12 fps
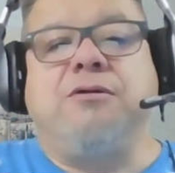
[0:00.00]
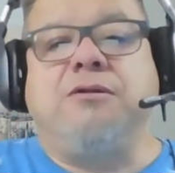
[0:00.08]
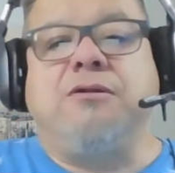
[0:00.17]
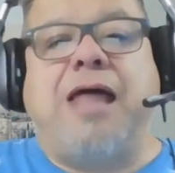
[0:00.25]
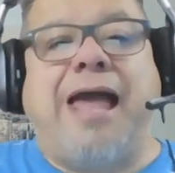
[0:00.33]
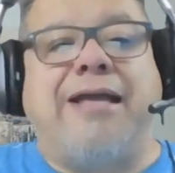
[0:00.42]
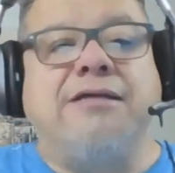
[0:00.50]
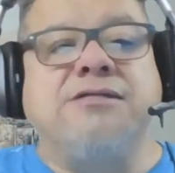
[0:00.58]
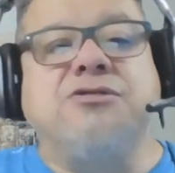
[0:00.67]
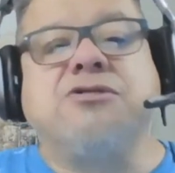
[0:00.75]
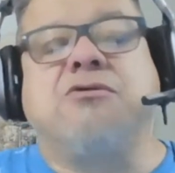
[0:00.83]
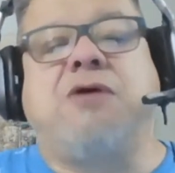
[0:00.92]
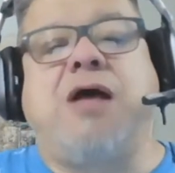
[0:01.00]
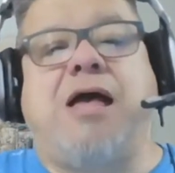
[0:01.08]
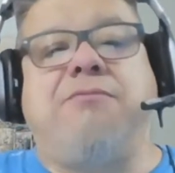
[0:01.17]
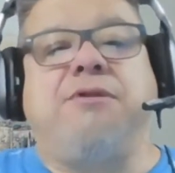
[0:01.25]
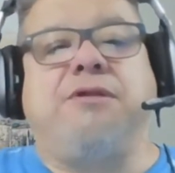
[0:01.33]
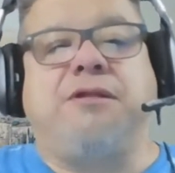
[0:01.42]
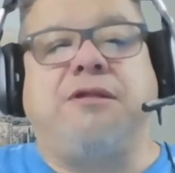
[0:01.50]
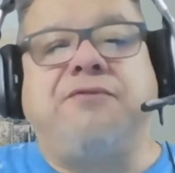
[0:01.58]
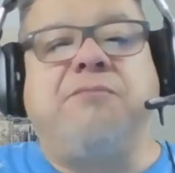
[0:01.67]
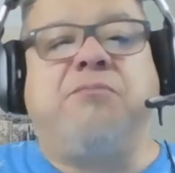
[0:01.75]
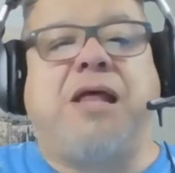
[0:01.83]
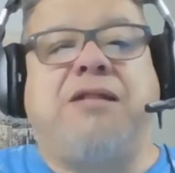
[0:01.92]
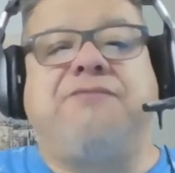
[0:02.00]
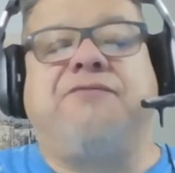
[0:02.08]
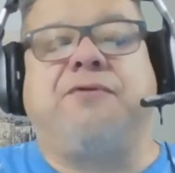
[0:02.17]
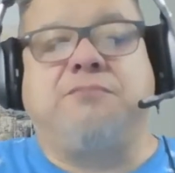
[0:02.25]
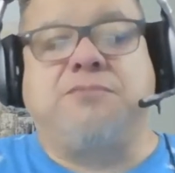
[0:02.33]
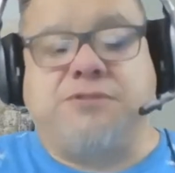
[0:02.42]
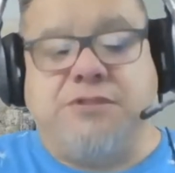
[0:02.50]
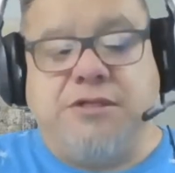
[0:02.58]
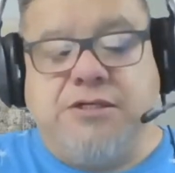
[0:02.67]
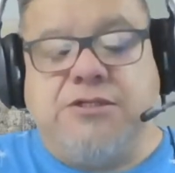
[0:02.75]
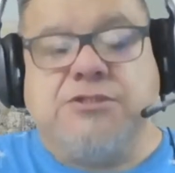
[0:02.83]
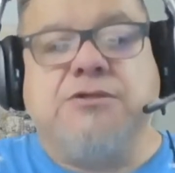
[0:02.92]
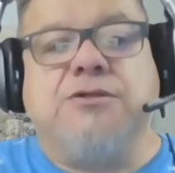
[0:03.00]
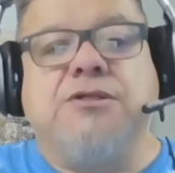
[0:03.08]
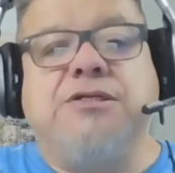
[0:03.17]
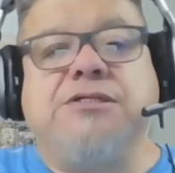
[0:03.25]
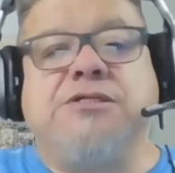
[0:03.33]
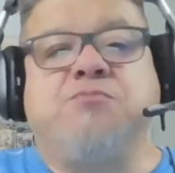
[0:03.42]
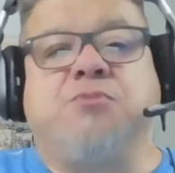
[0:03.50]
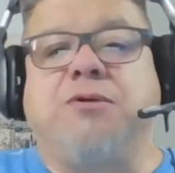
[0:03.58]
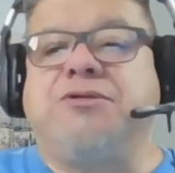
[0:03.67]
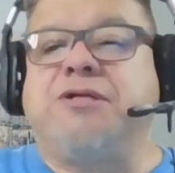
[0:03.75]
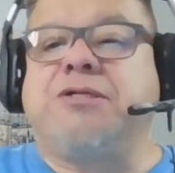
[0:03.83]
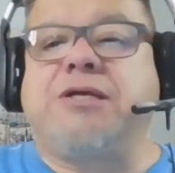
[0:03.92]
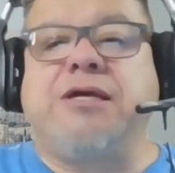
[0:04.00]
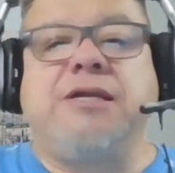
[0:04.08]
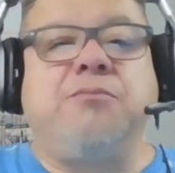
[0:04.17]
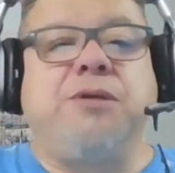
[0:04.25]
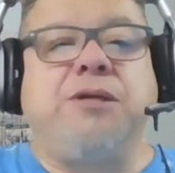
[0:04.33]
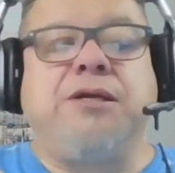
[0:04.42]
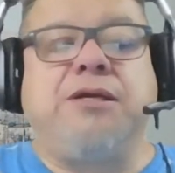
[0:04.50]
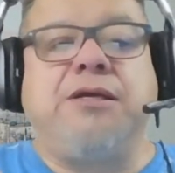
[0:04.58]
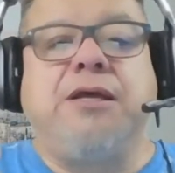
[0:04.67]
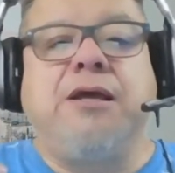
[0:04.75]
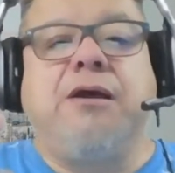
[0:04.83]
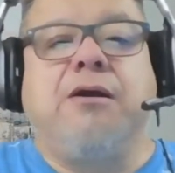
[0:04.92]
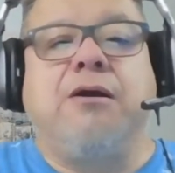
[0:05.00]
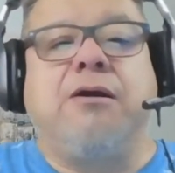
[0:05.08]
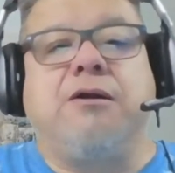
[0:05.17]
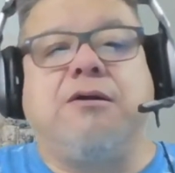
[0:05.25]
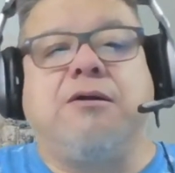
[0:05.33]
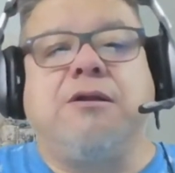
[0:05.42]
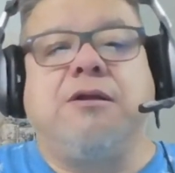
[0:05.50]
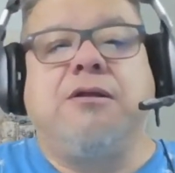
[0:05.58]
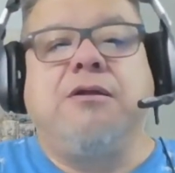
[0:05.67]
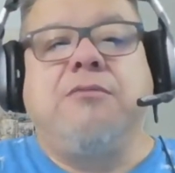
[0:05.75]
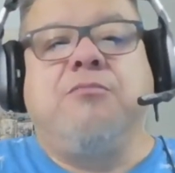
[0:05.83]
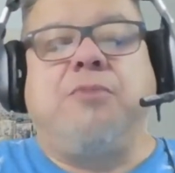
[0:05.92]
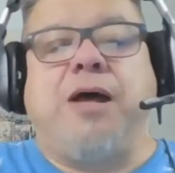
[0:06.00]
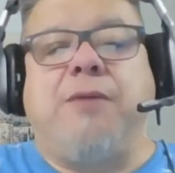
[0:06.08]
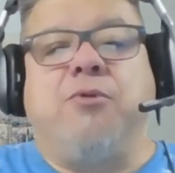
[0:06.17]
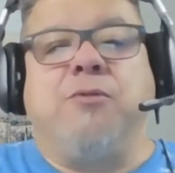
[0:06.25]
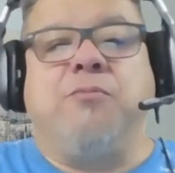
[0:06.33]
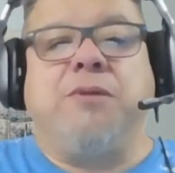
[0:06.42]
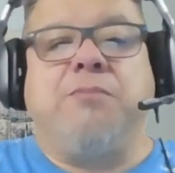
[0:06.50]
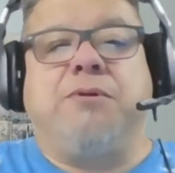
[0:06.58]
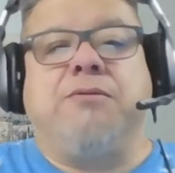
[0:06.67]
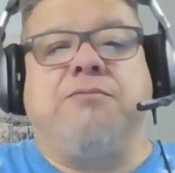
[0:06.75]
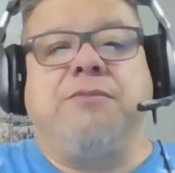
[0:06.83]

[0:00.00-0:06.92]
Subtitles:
Like and subscribe on the different platforms, so this project can be heard by more people.